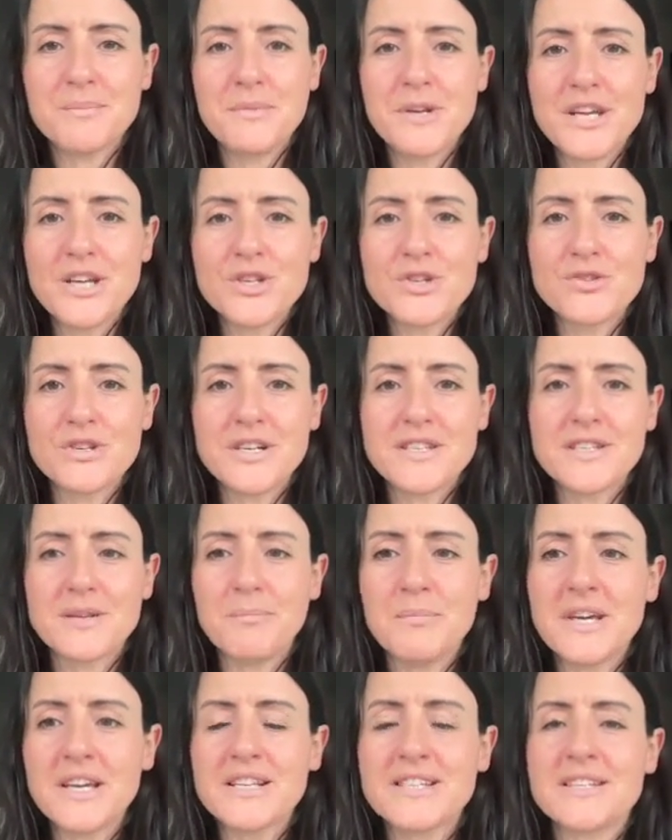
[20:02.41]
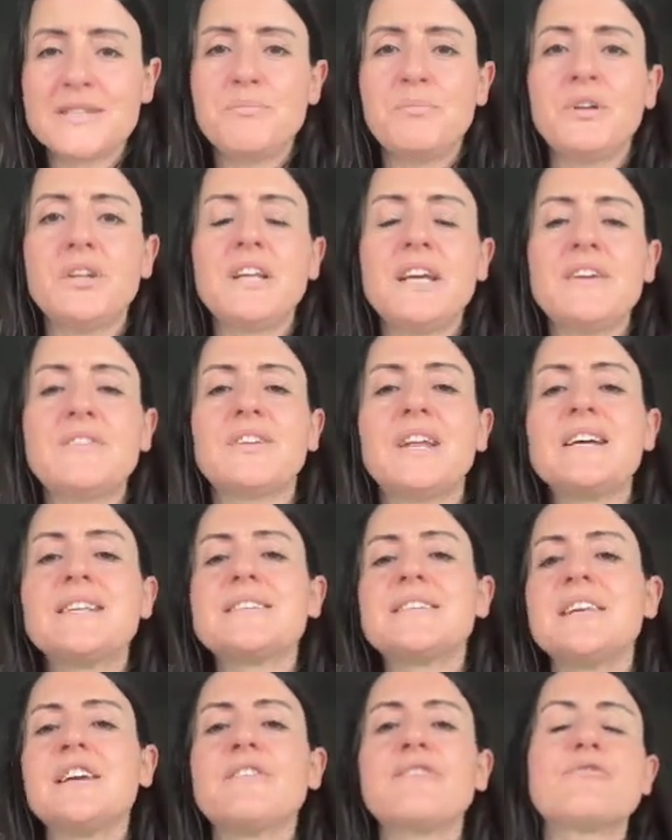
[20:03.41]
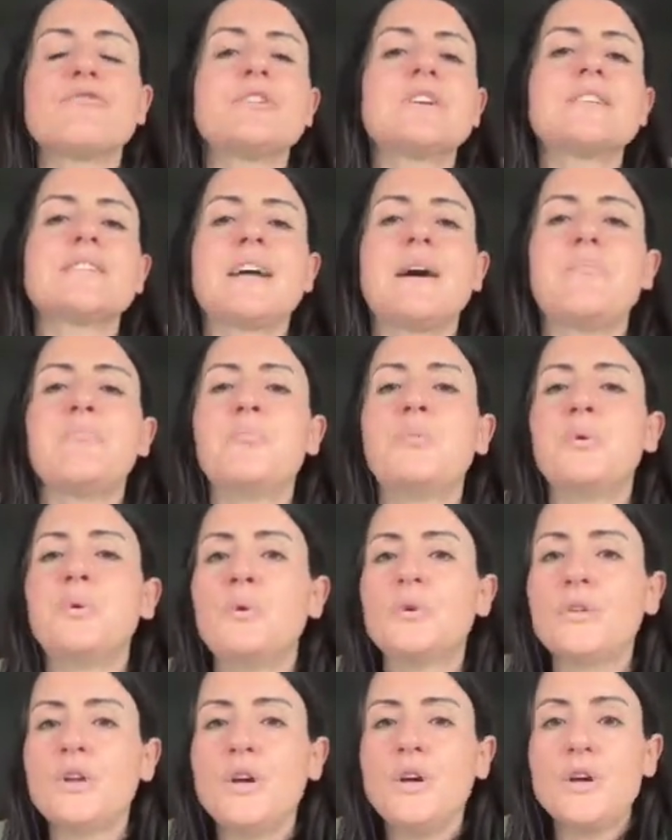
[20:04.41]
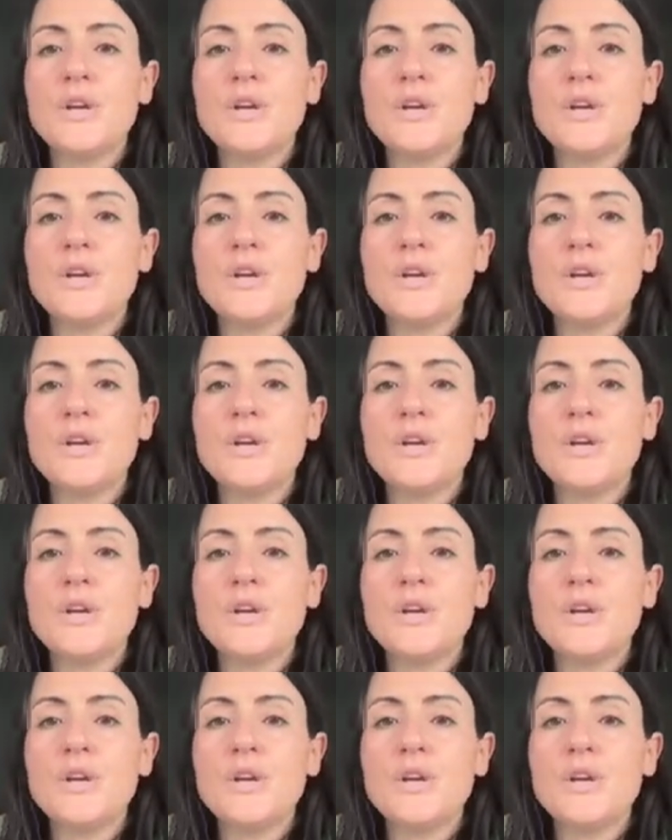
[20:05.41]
matrix that makes us believe, let's say, for example,